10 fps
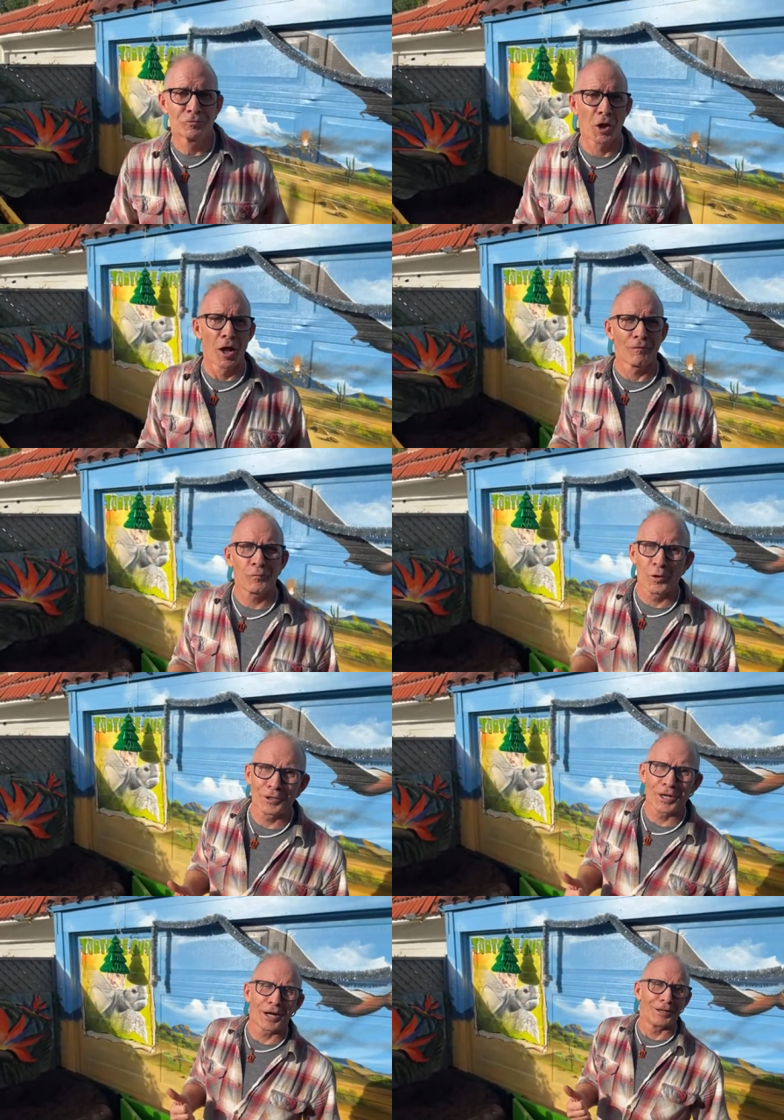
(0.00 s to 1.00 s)

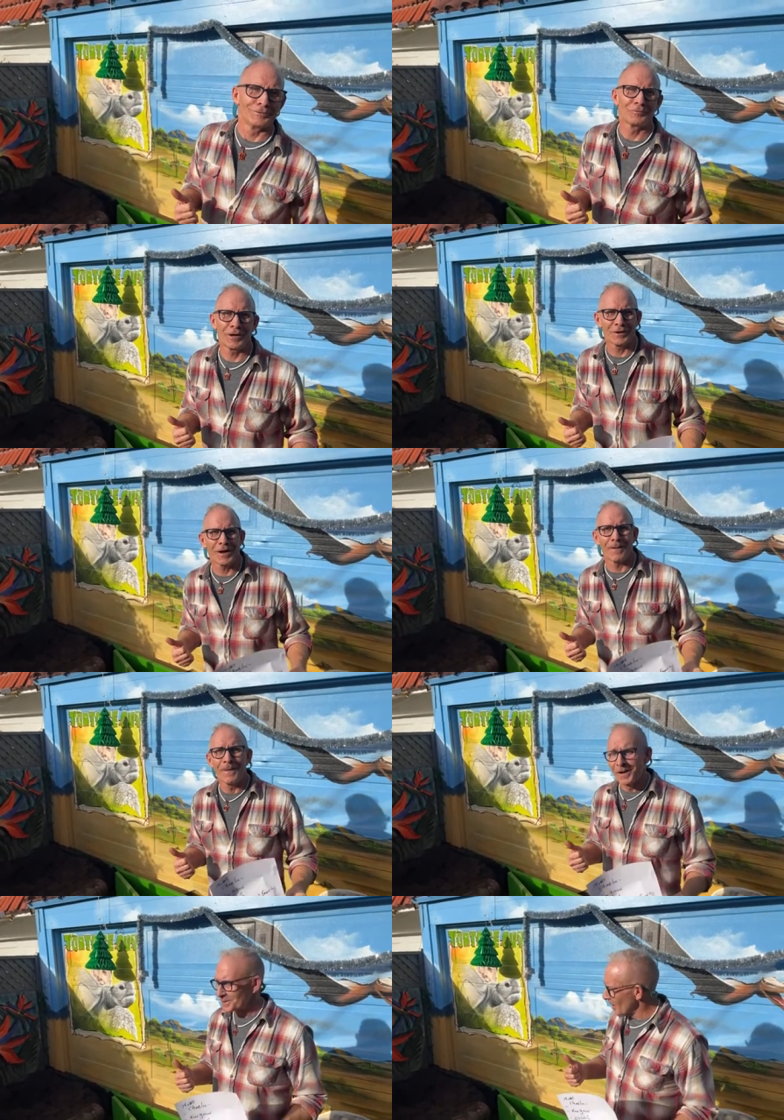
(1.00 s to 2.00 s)
California, right on.
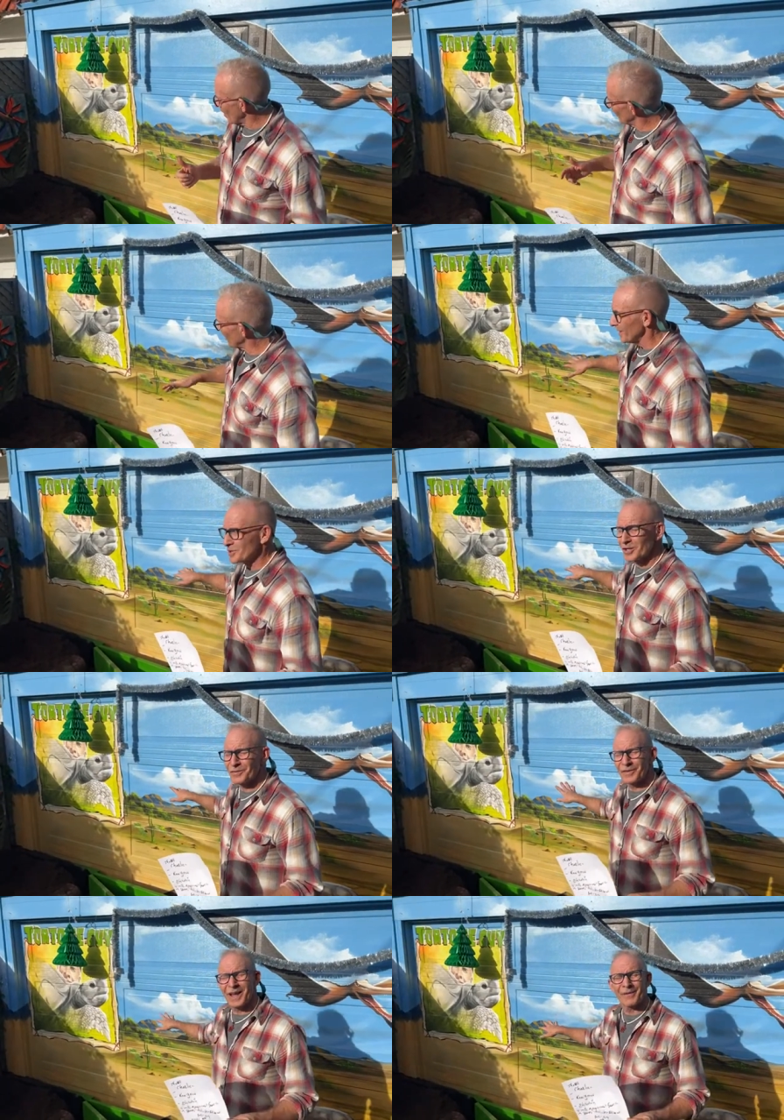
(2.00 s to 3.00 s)
So Billy Joseph
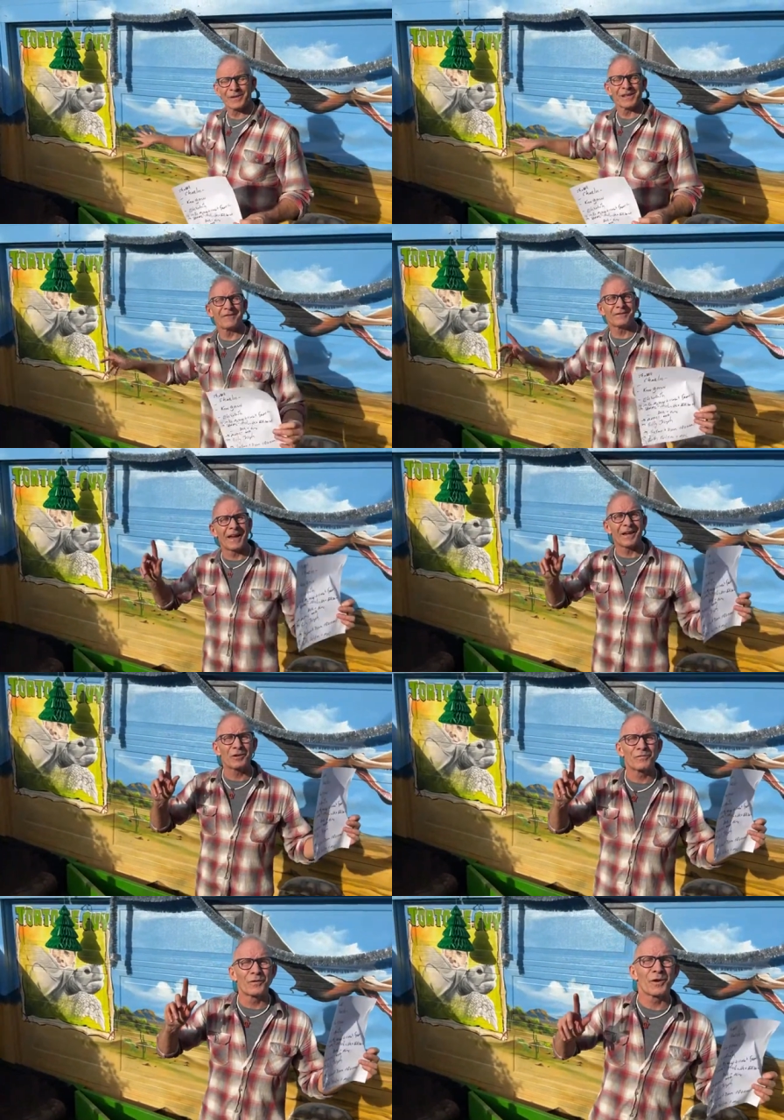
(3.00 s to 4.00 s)
and the Army of Love, thank
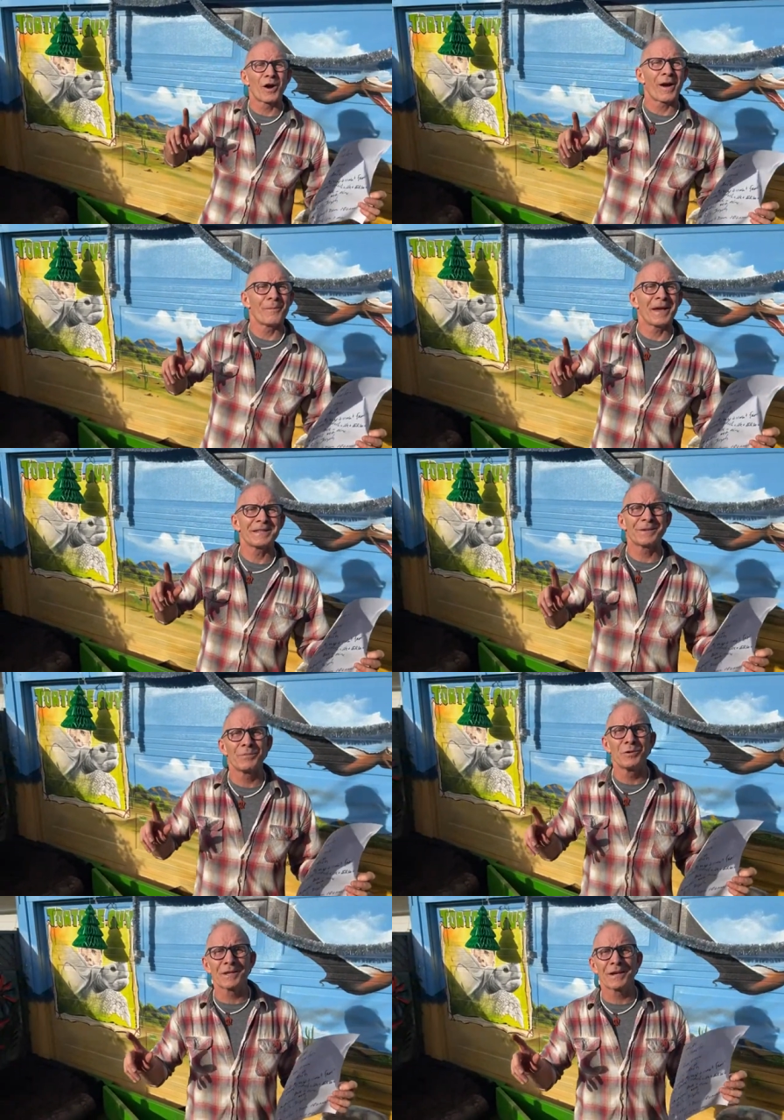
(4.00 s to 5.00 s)
you for your amazing
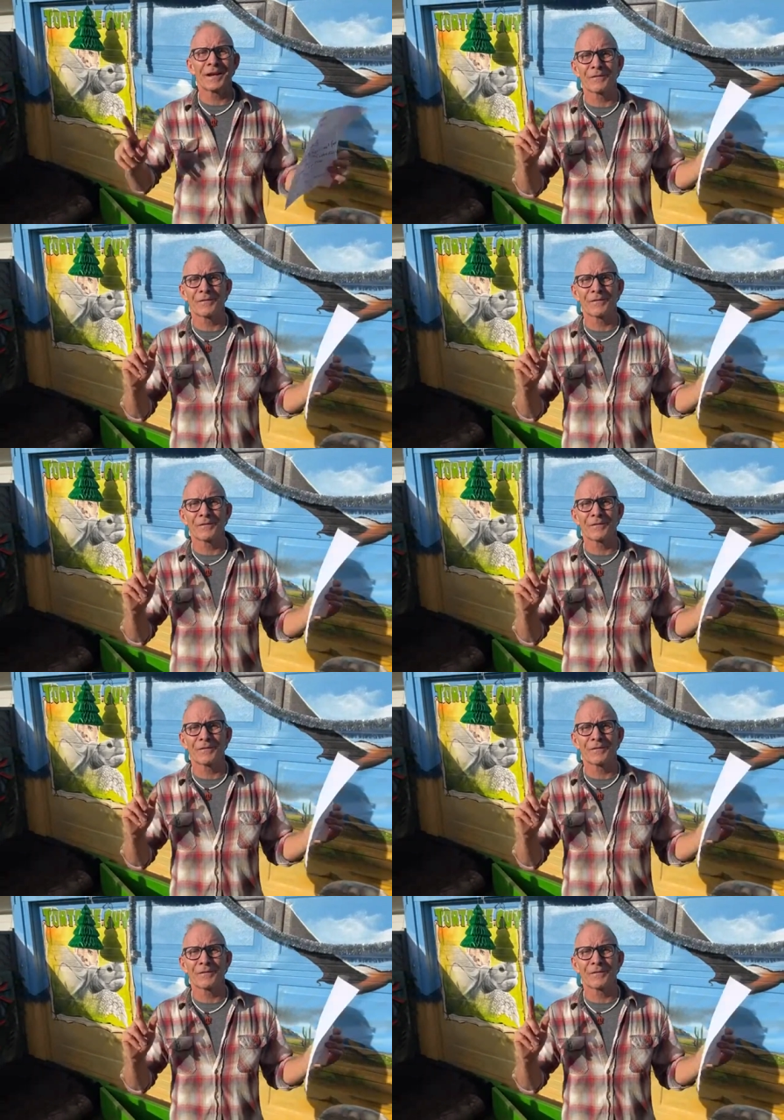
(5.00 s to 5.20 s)
music.